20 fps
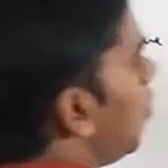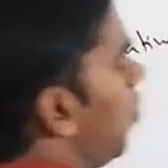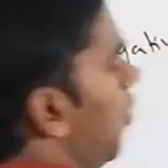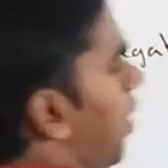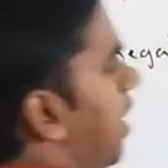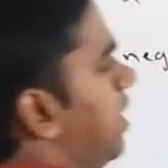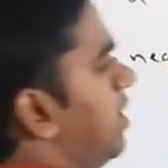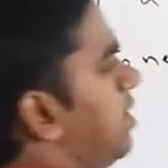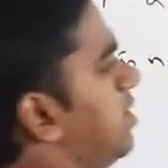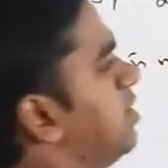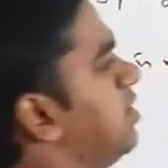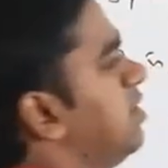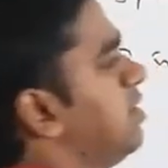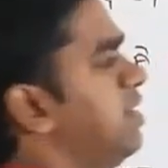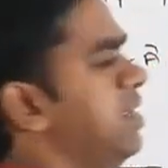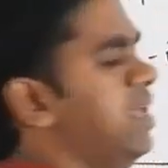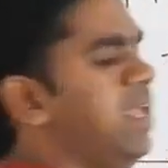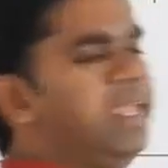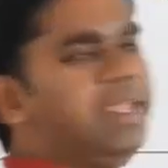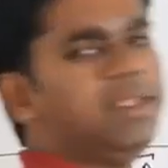
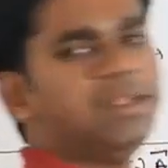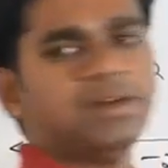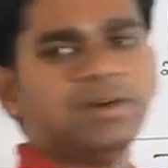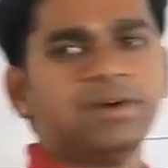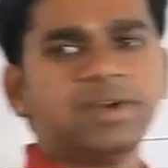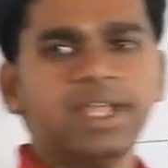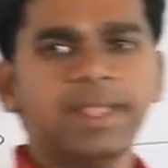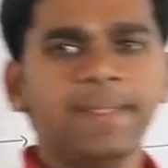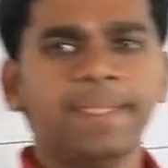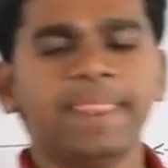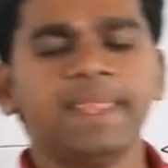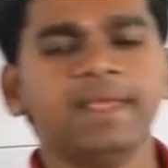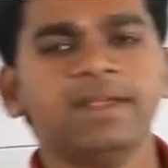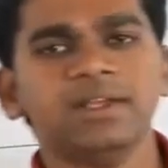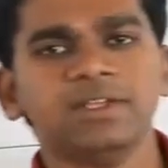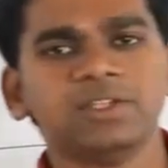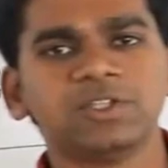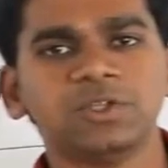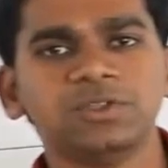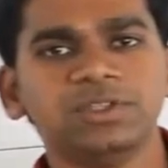vector a. Okay.
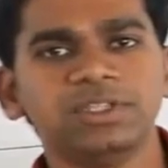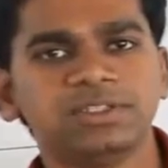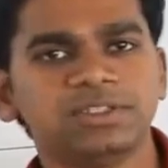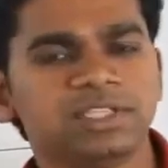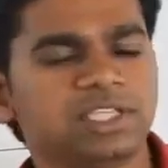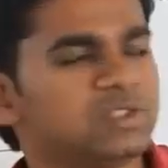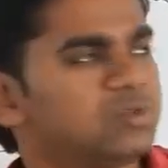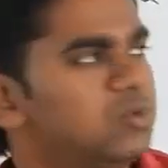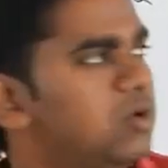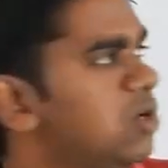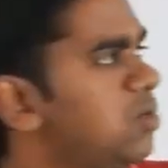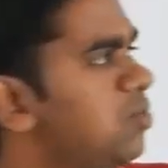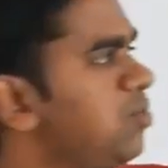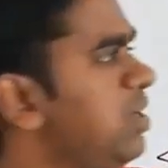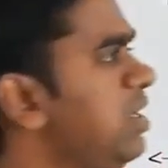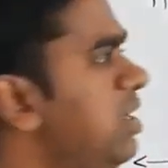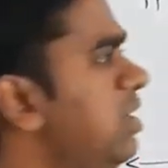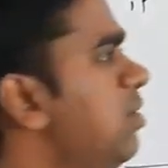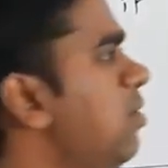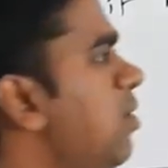So this is what
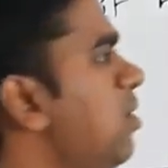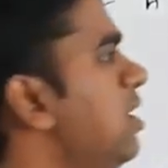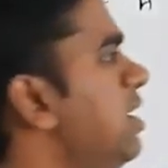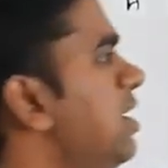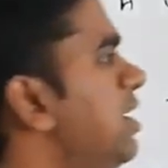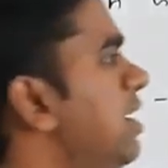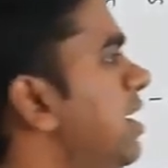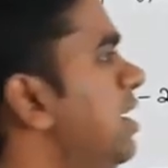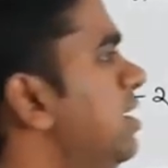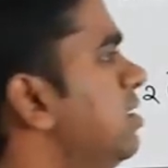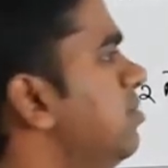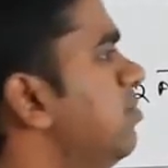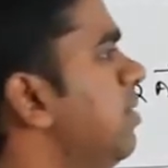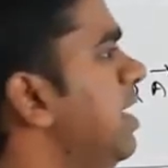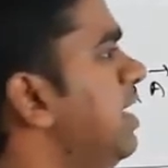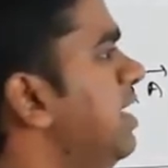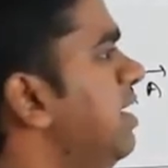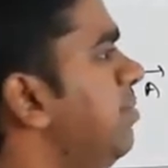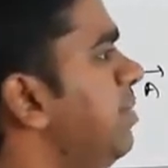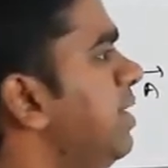we call it as
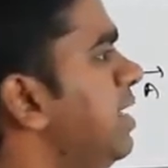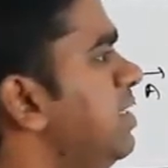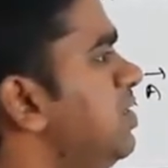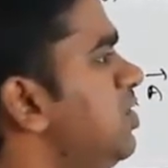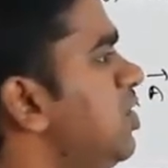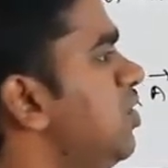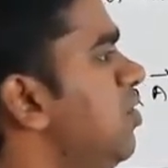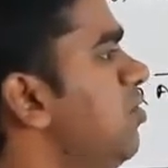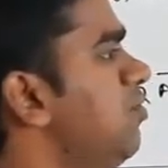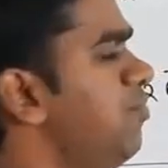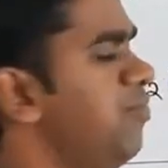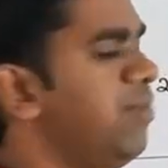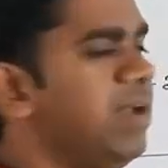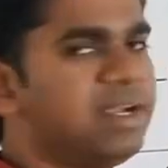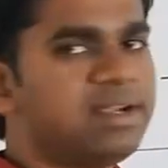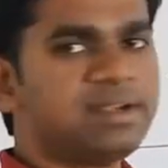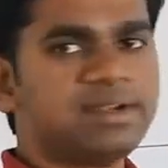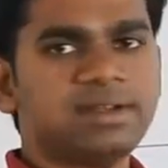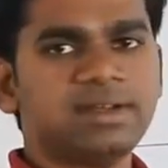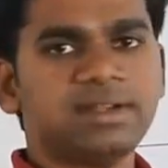multiplication of
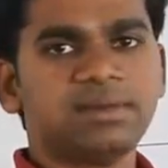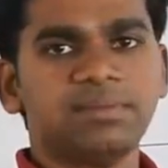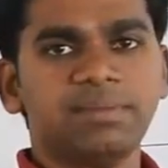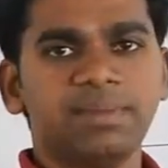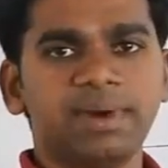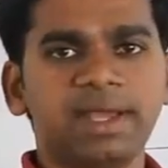vector